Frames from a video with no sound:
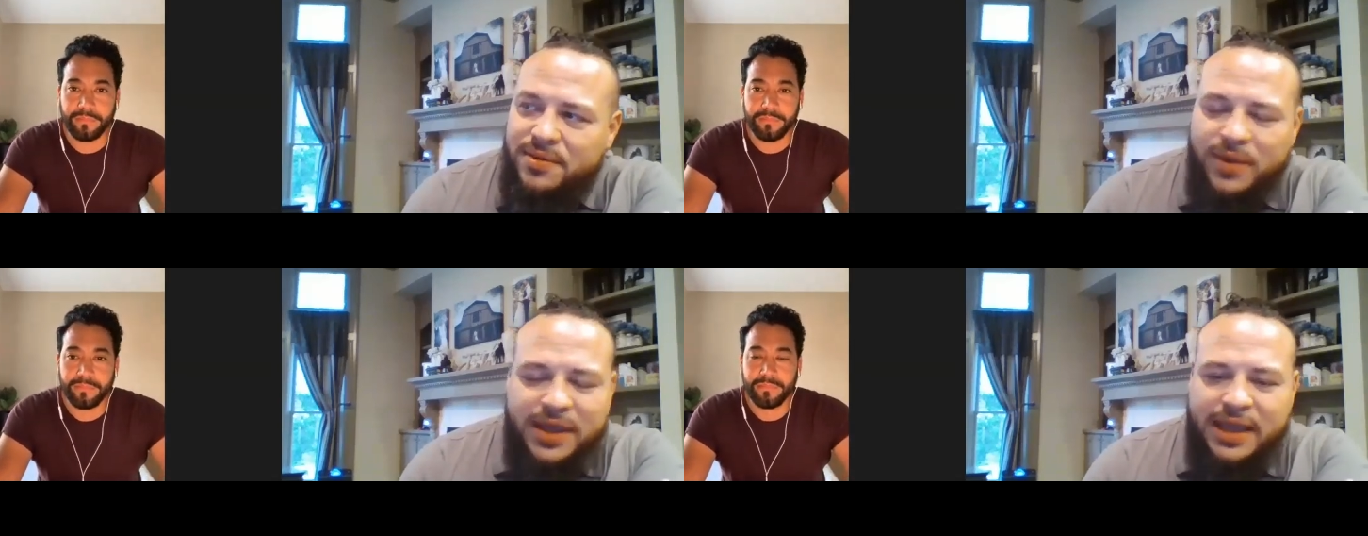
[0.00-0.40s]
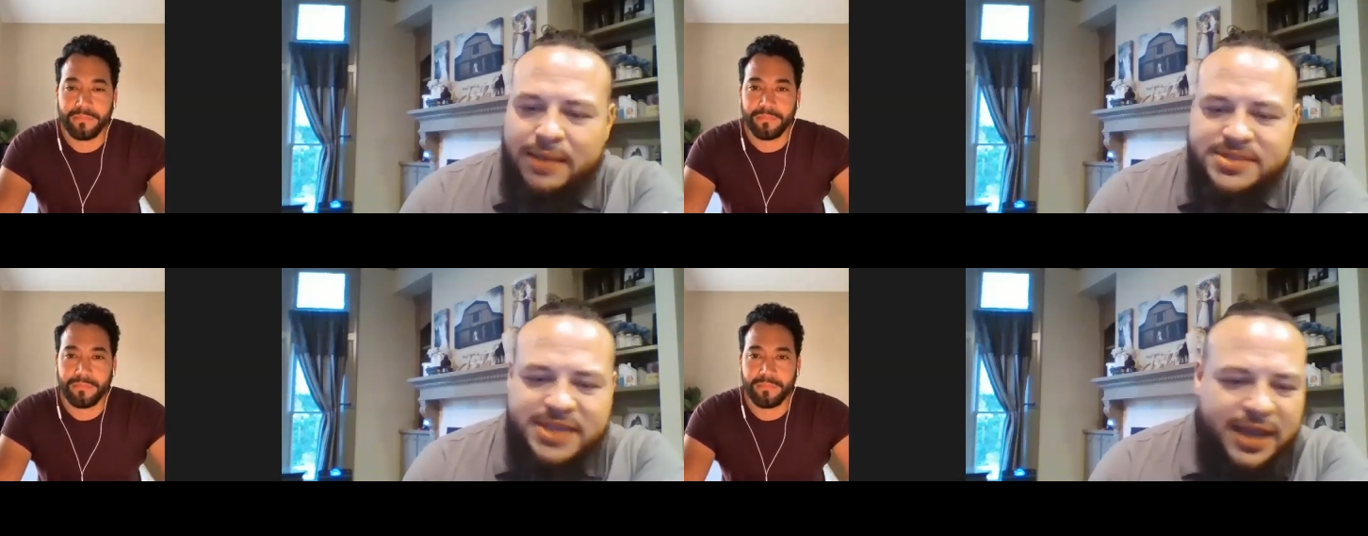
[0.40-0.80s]
Speaker 1: we can
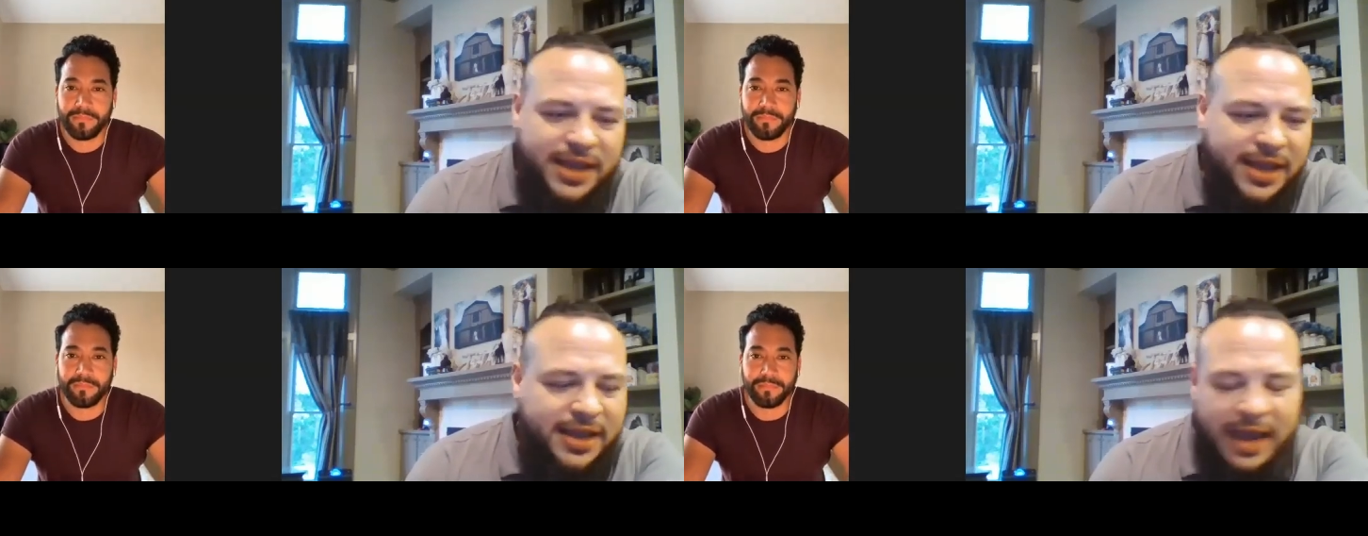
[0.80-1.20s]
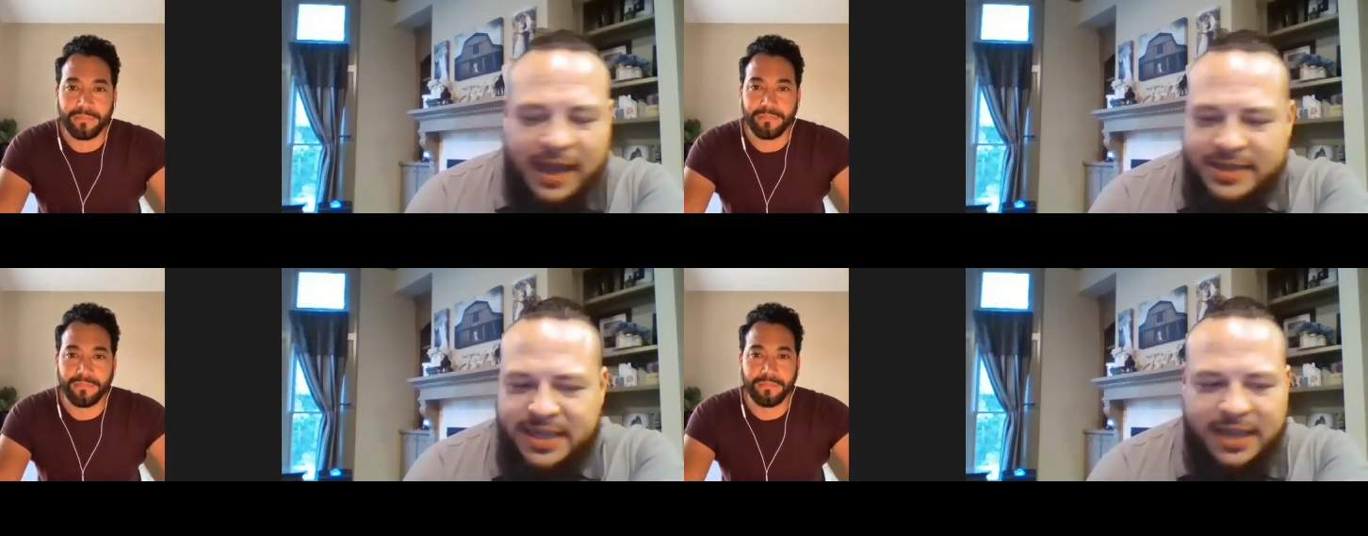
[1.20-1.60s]
keep saying
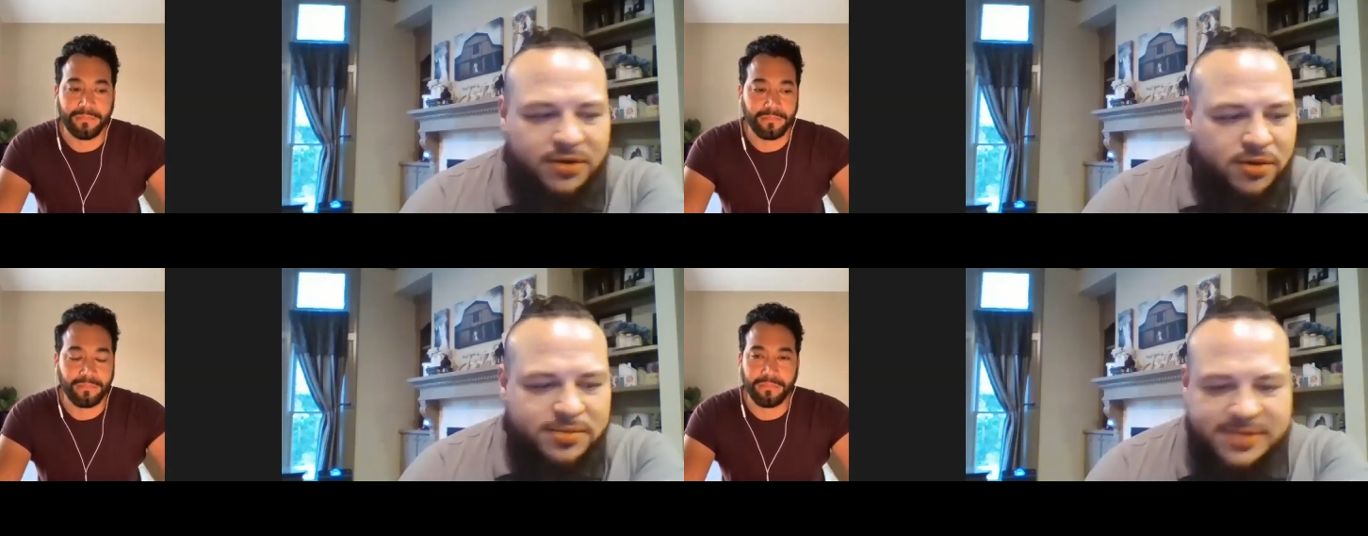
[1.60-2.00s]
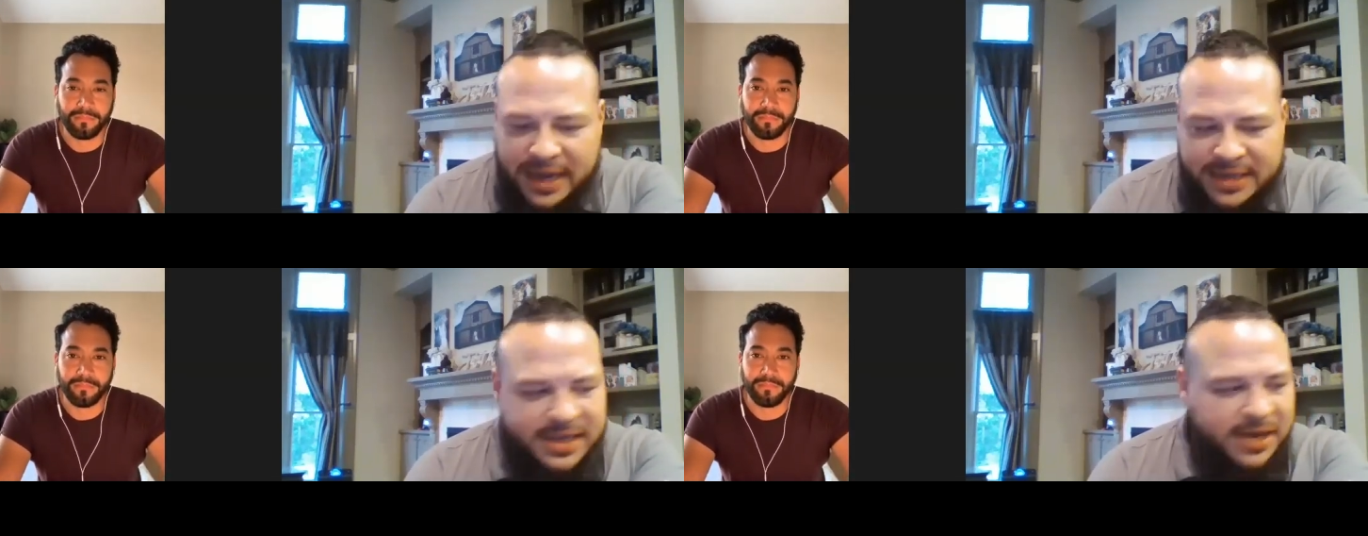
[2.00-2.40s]
guys getting groups,
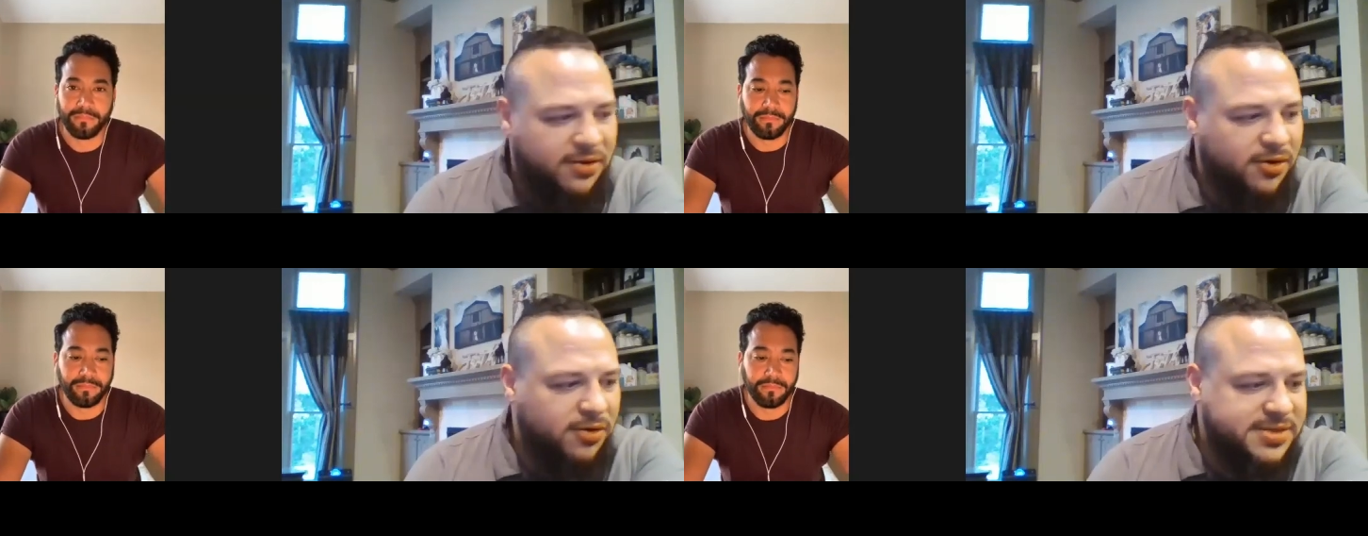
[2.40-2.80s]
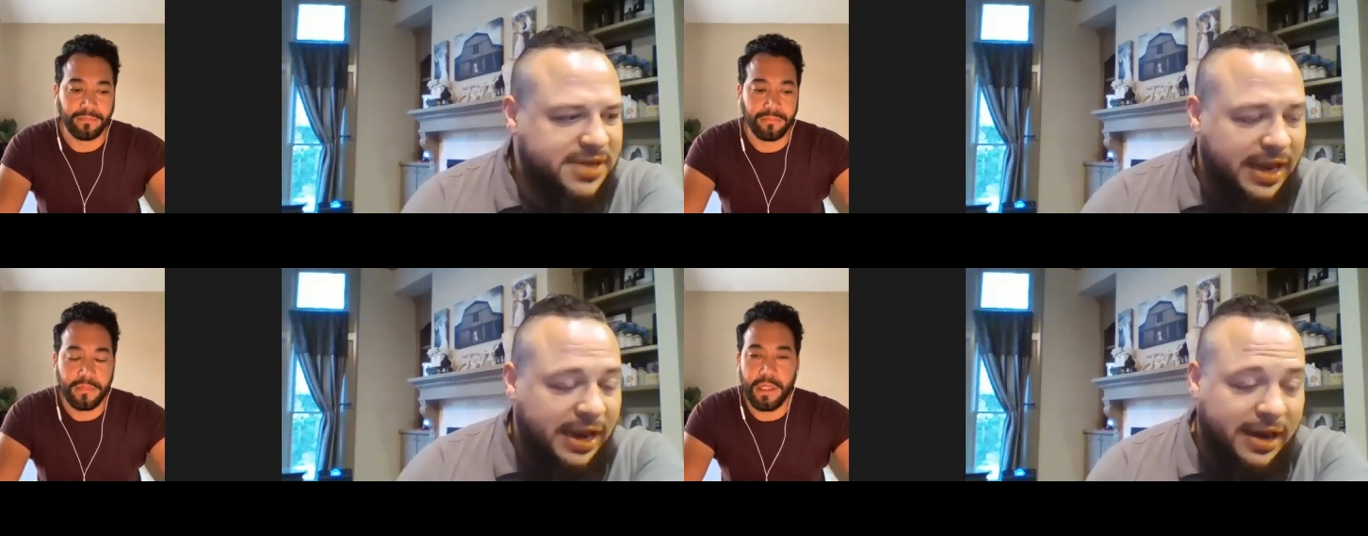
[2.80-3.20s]
guys getting groups,
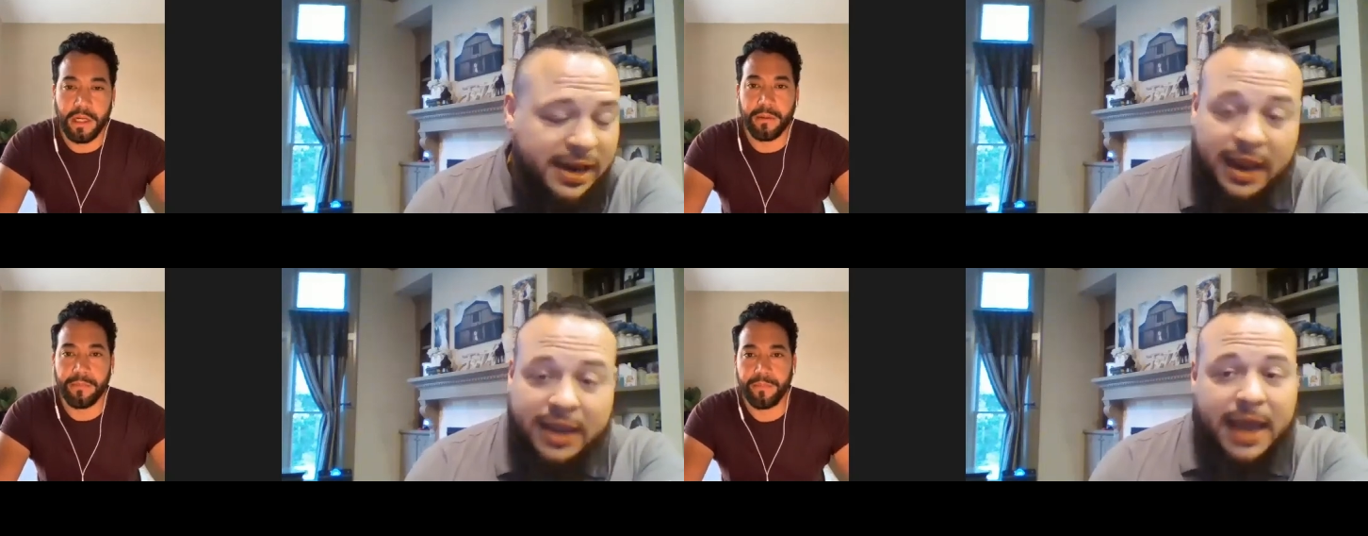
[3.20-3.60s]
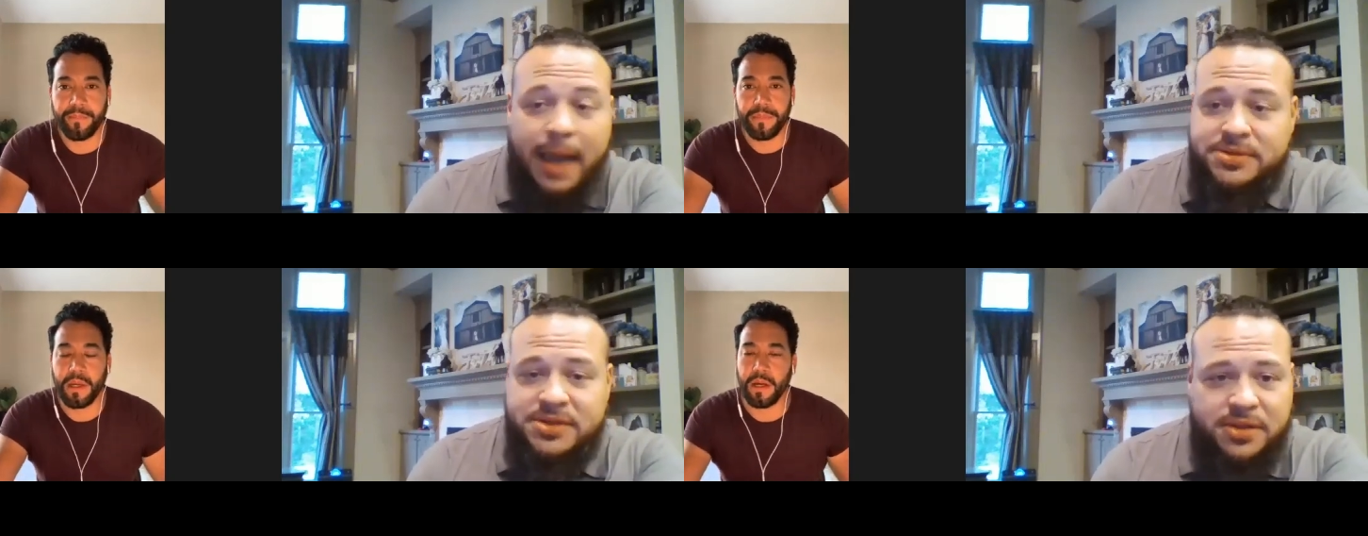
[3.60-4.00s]
and, yeah. and I
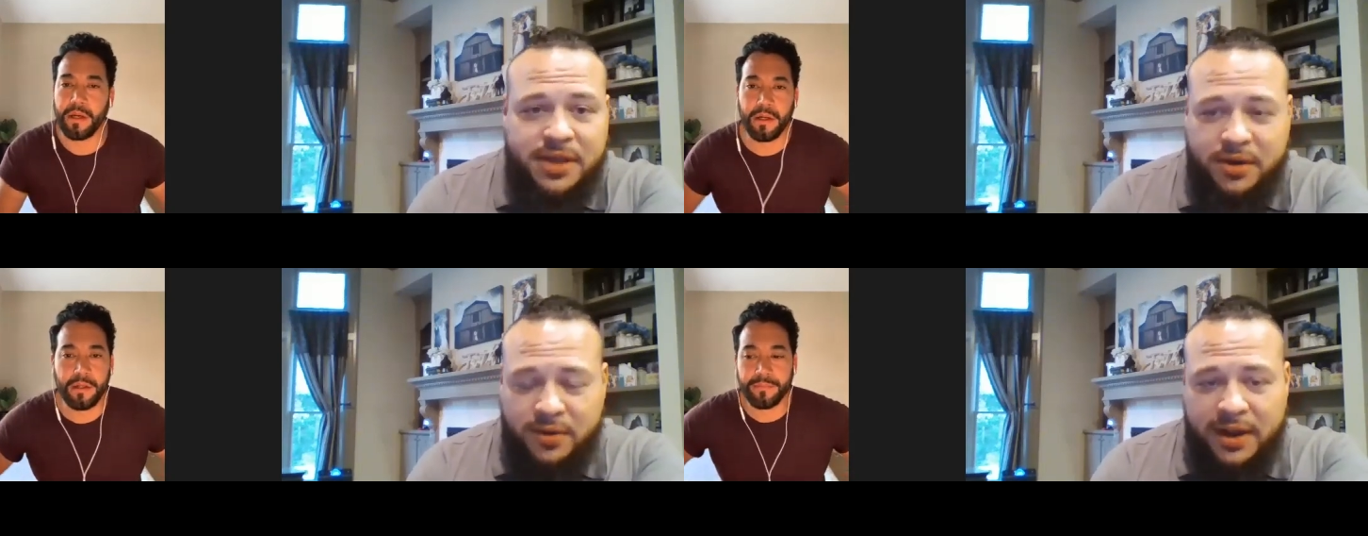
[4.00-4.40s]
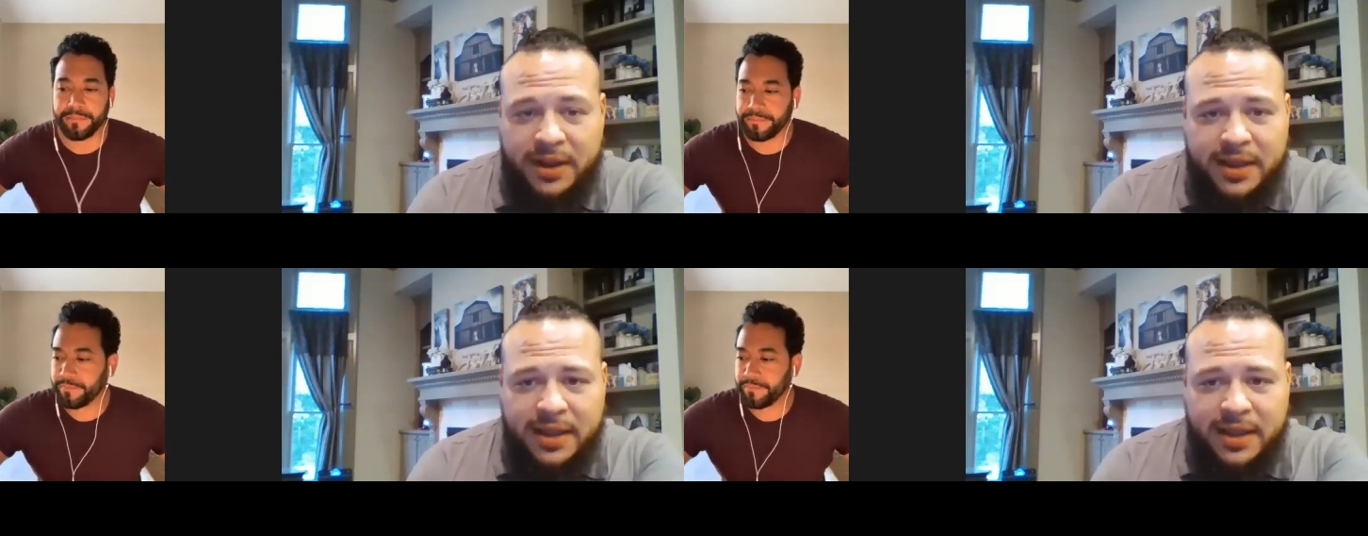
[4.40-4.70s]
absolutely agree.